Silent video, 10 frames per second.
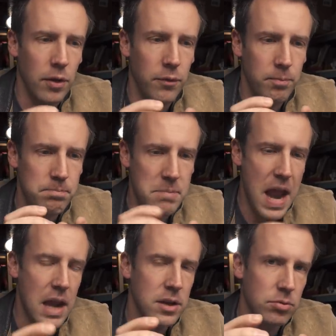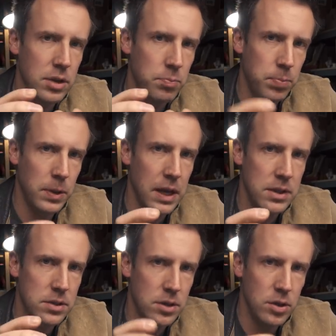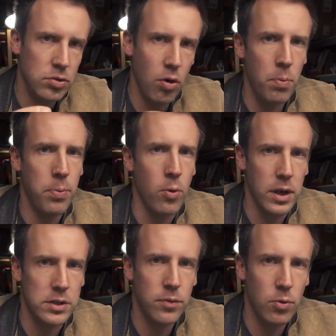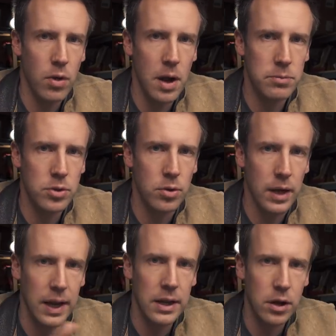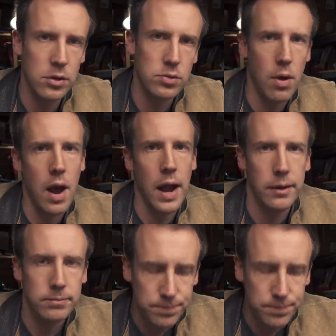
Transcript: of manually placed control points for what I'm doing. And here's why.